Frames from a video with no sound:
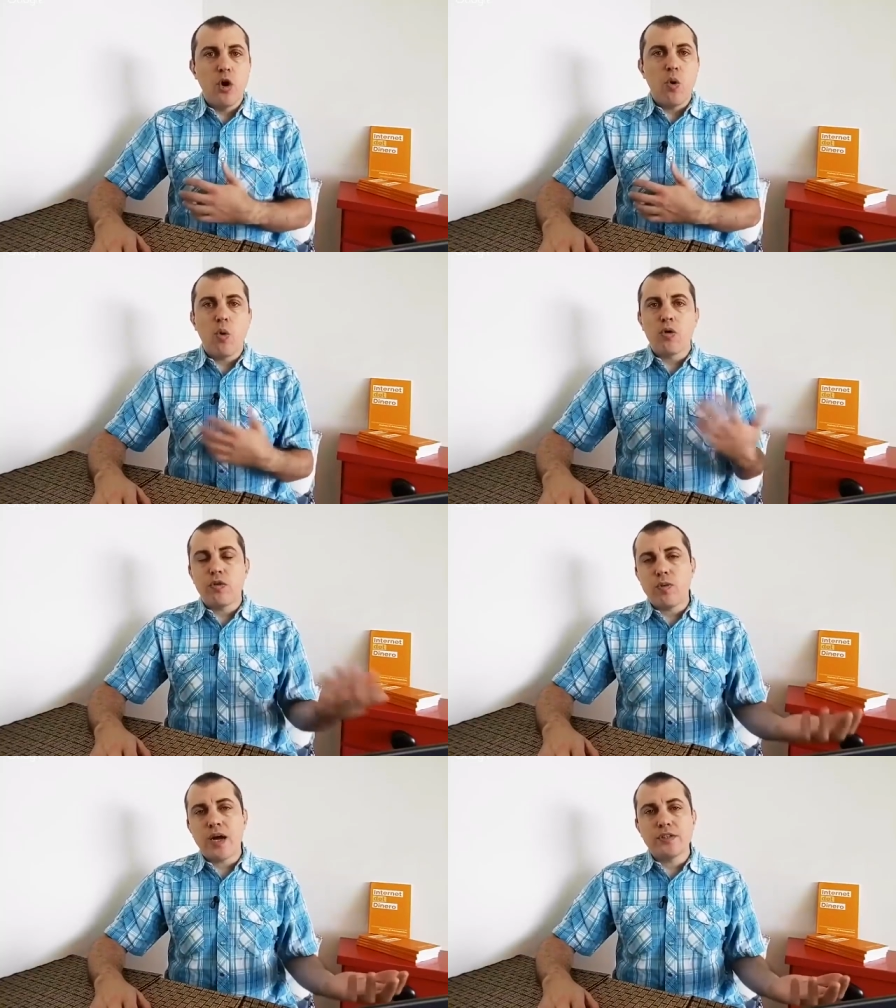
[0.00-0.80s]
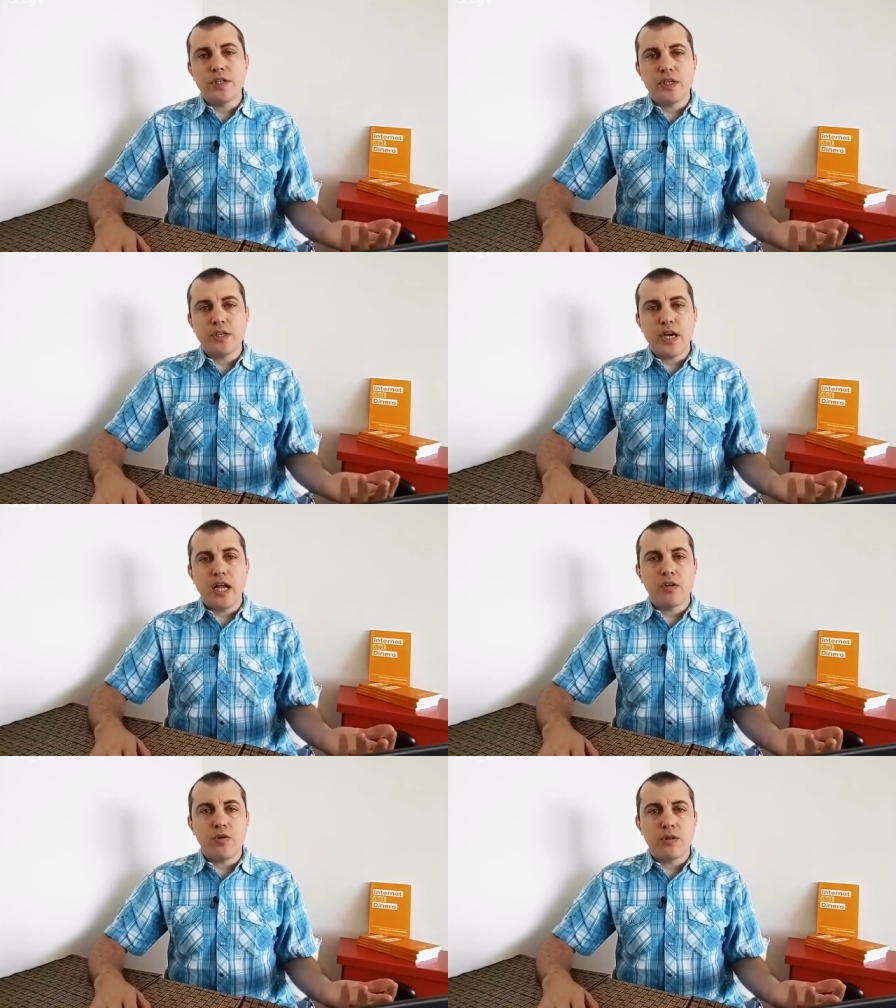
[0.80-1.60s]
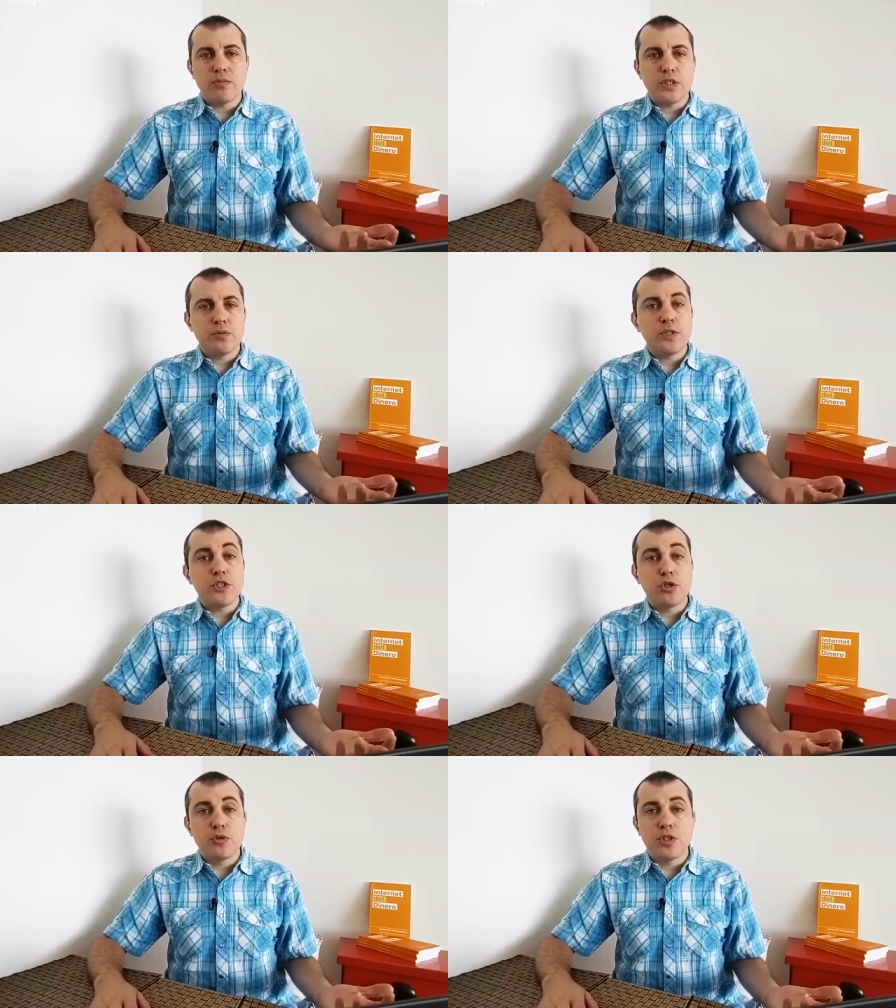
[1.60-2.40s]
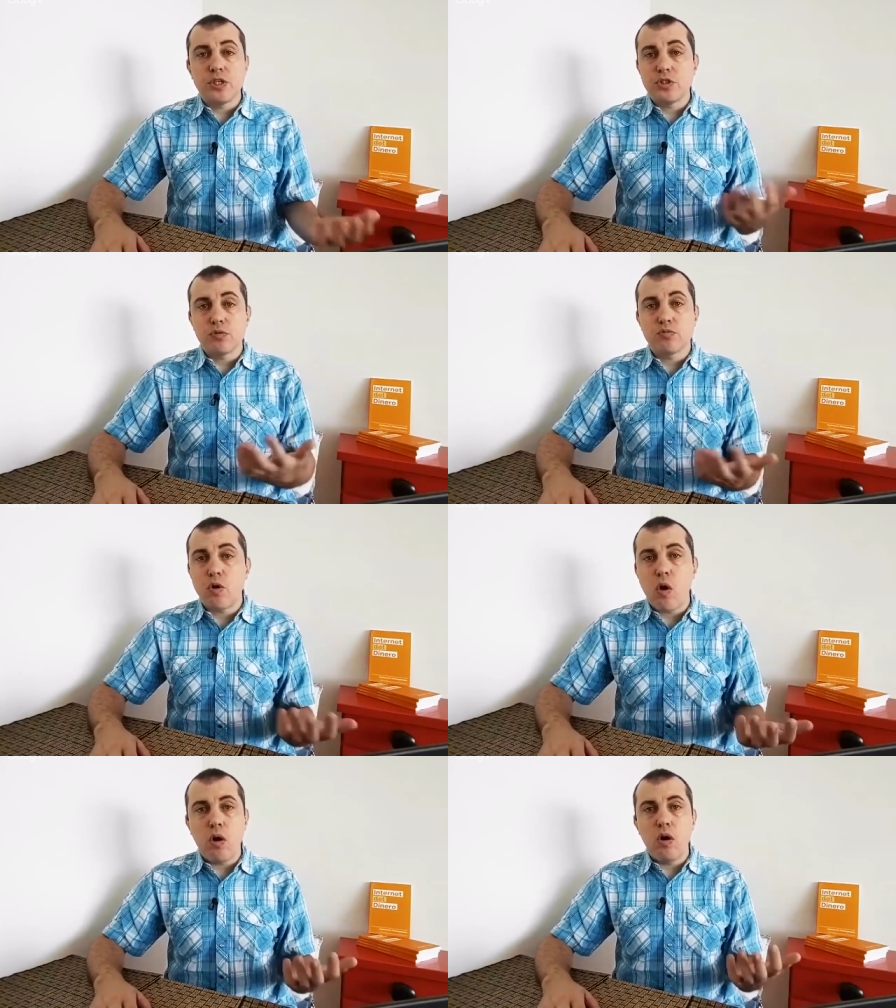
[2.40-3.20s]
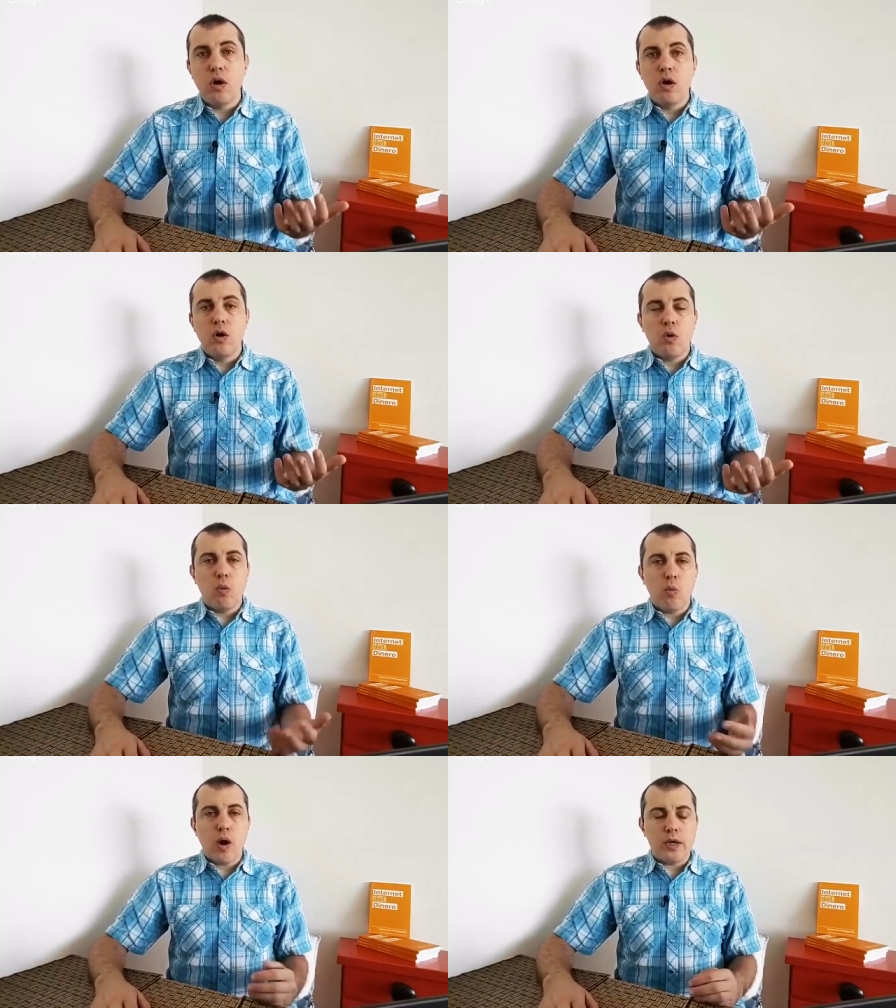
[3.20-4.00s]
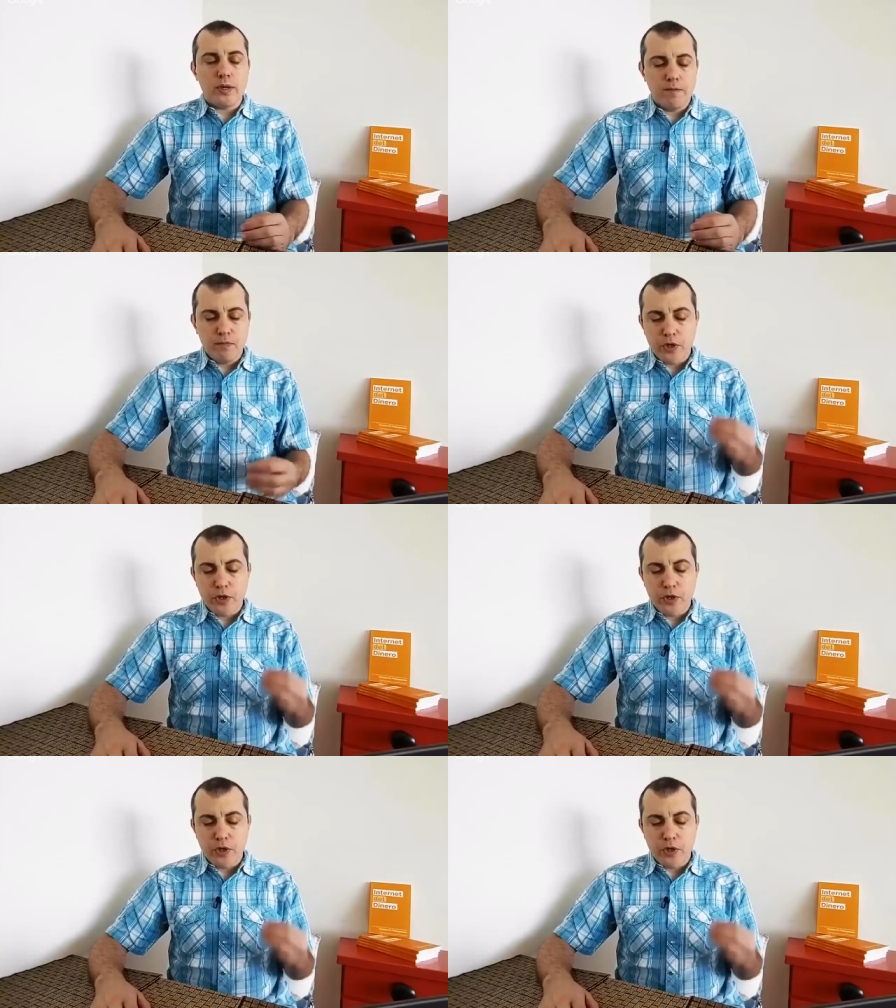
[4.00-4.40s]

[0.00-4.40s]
or the routing algorithm that's been chosen is the wrong one.